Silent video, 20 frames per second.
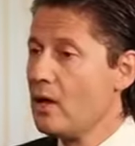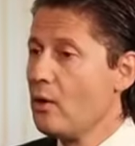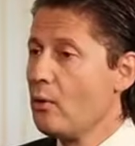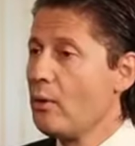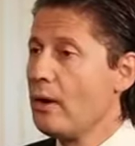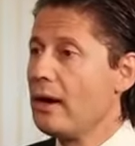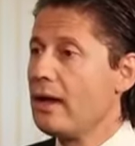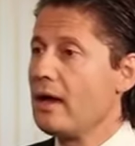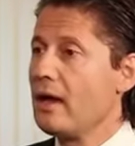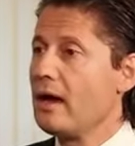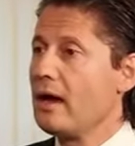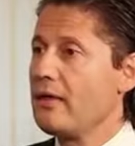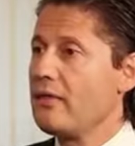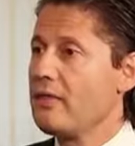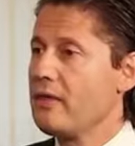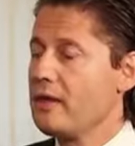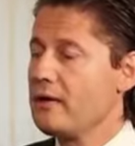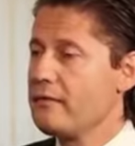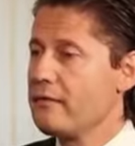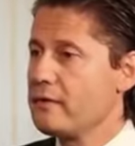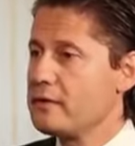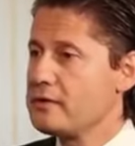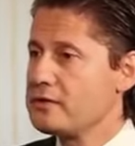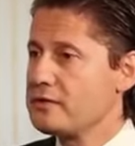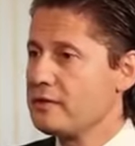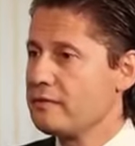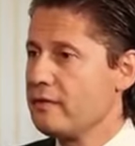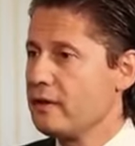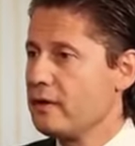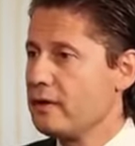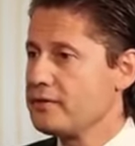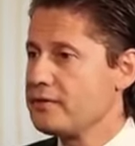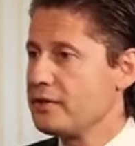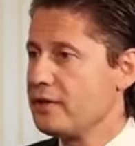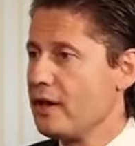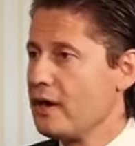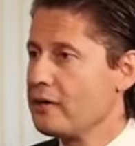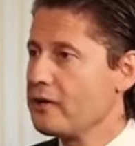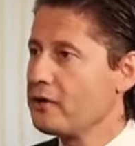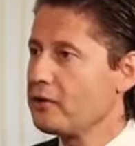Well, I think first of all, as
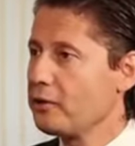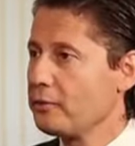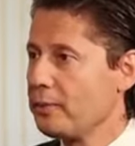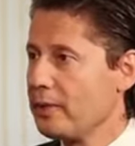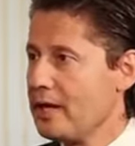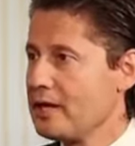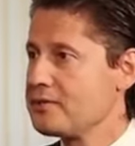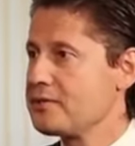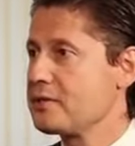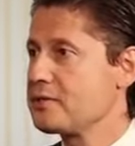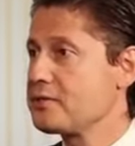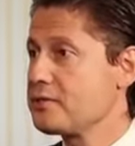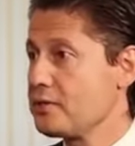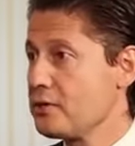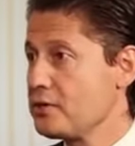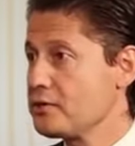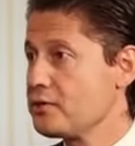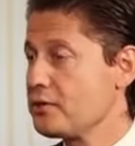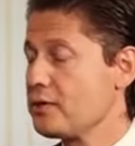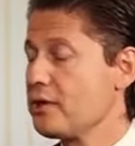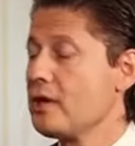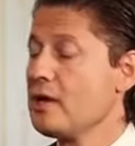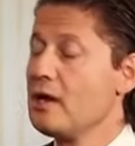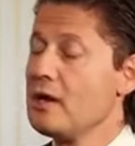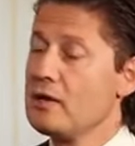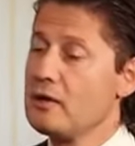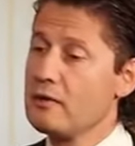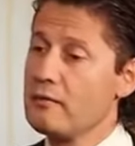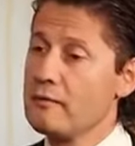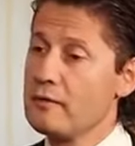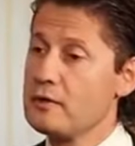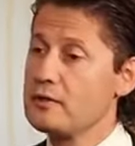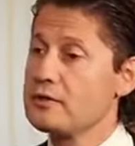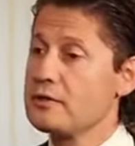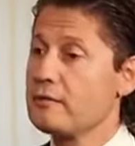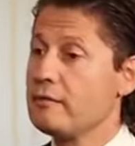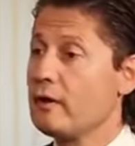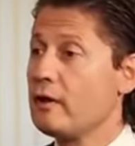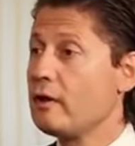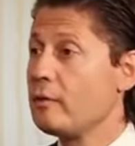an oculoplastic surgeon, you're
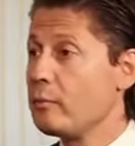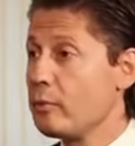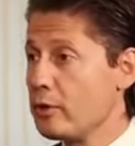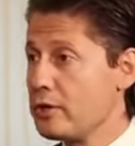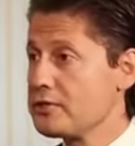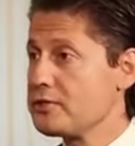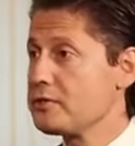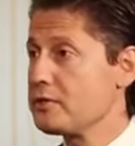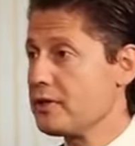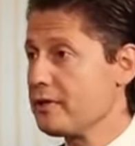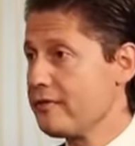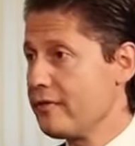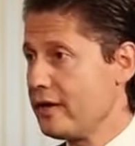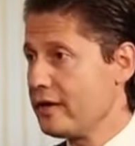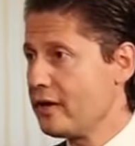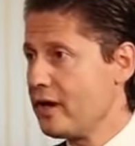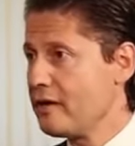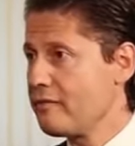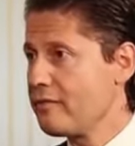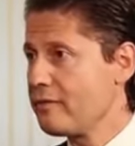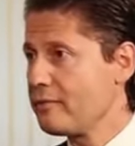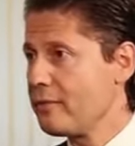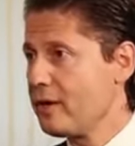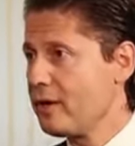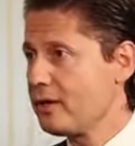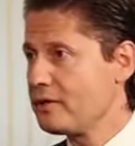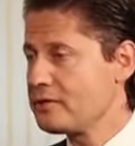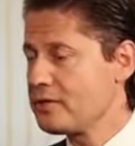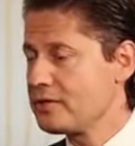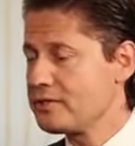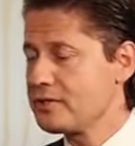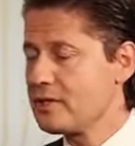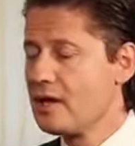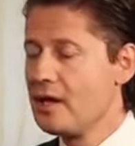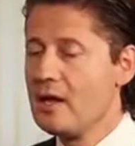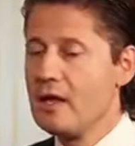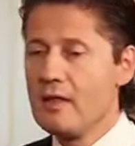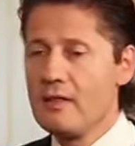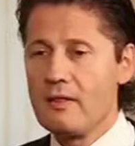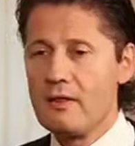first of all a board-certified ophthalmologist.
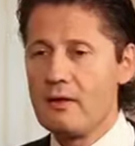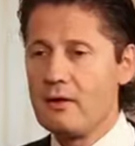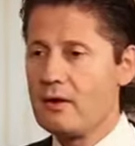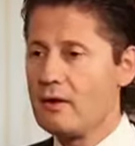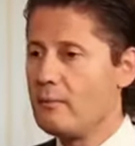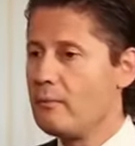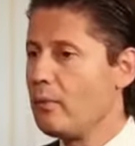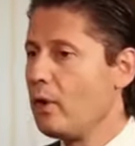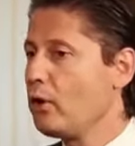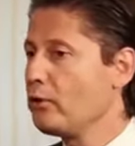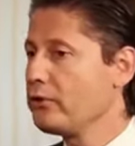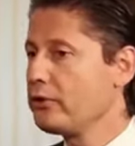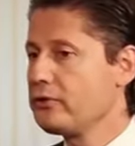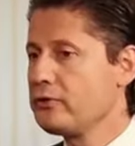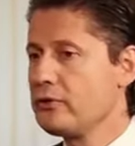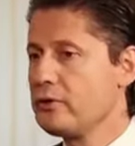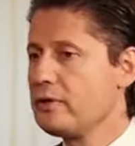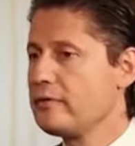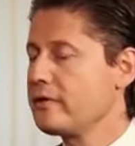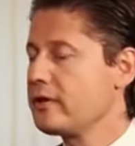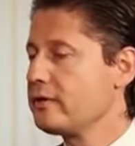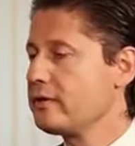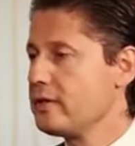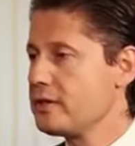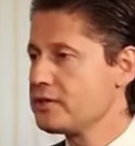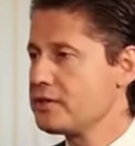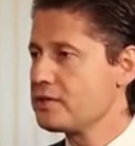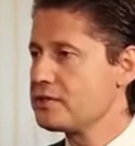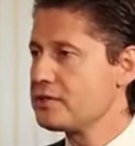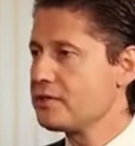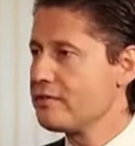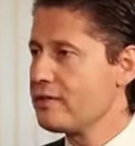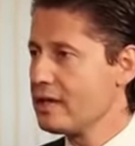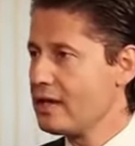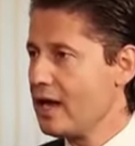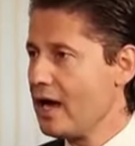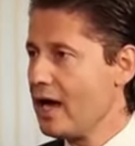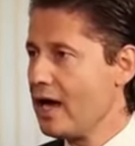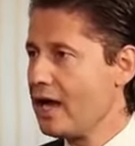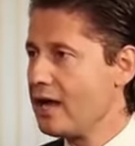There are a multitude of conditions of
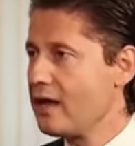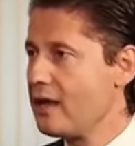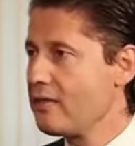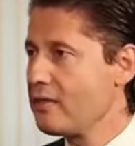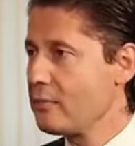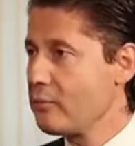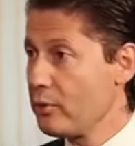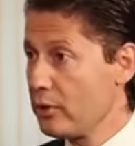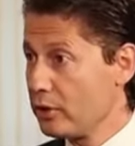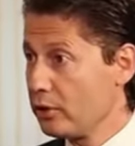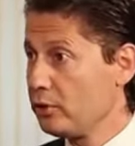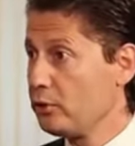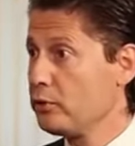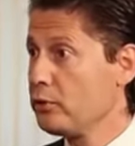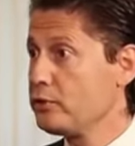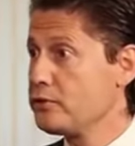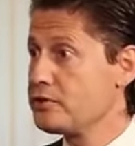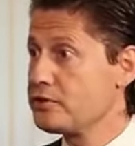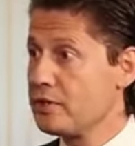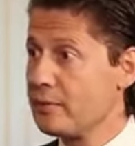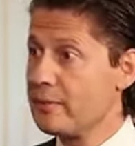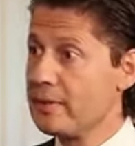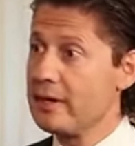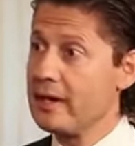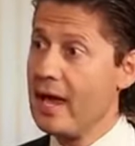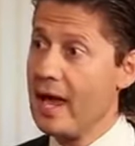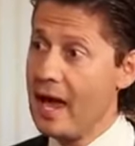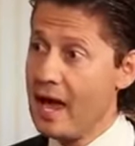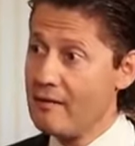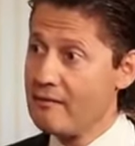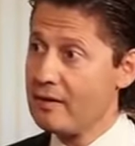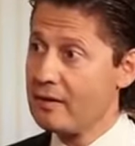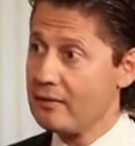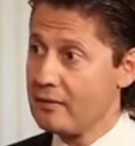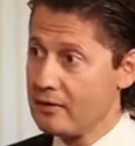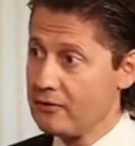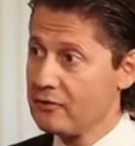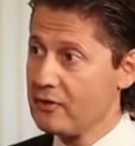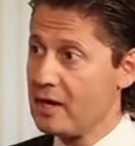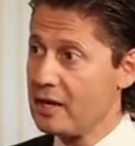the eye that preclude somebody having
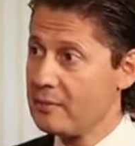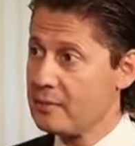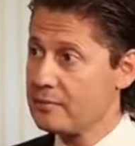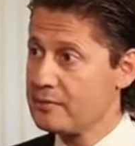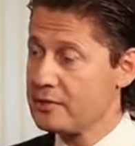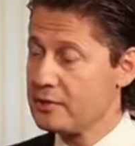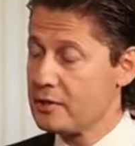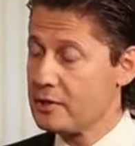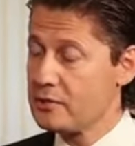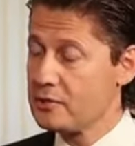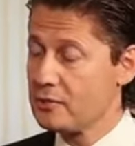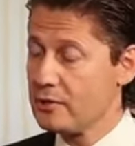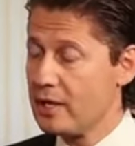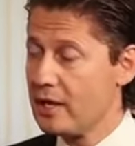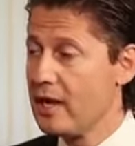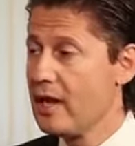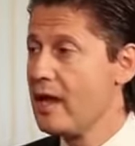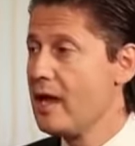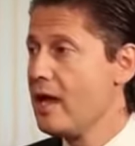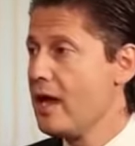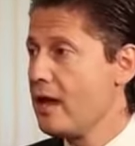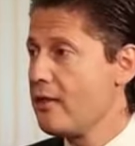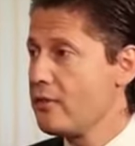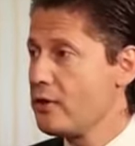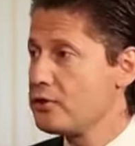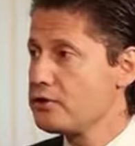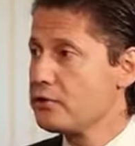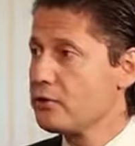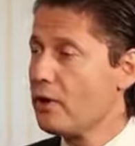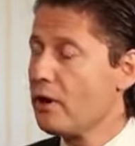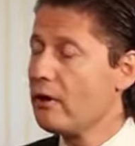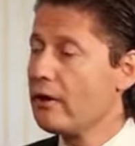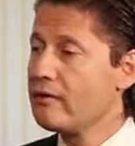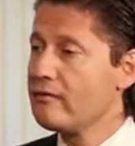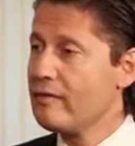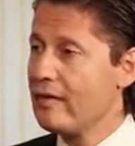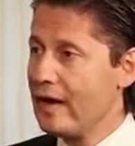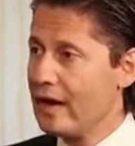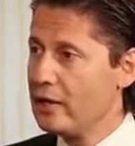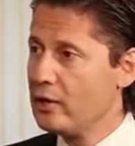this type of surgery, and those are all
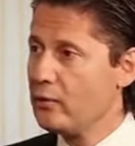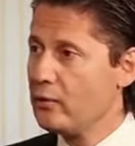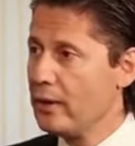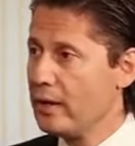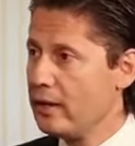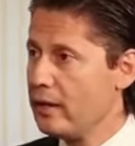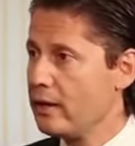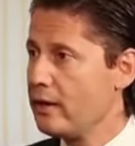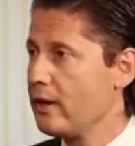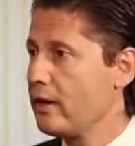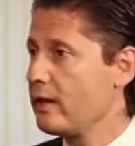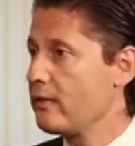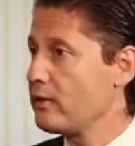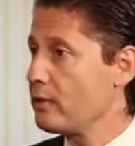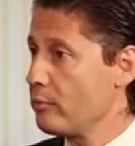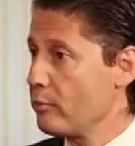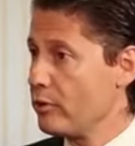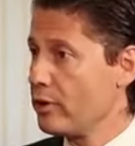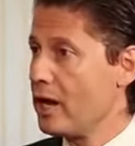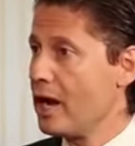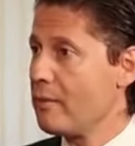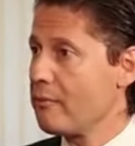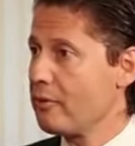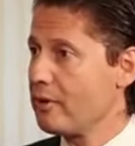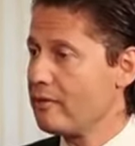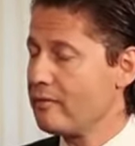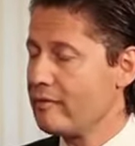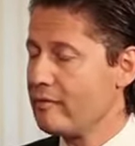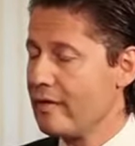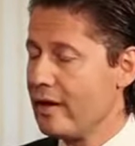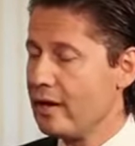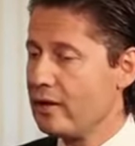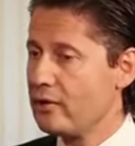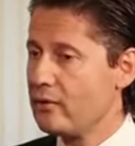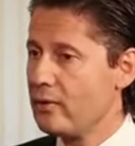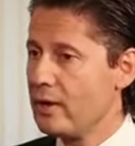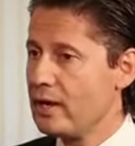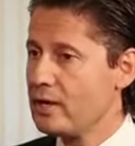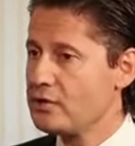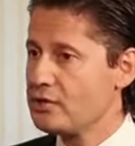evaluated in the preoperative
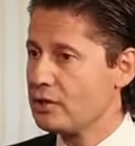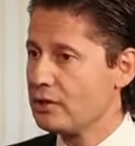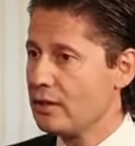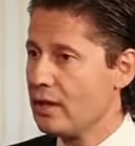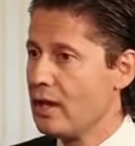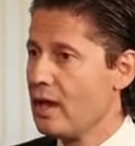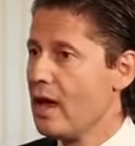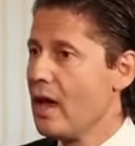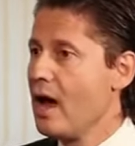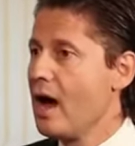evaluation.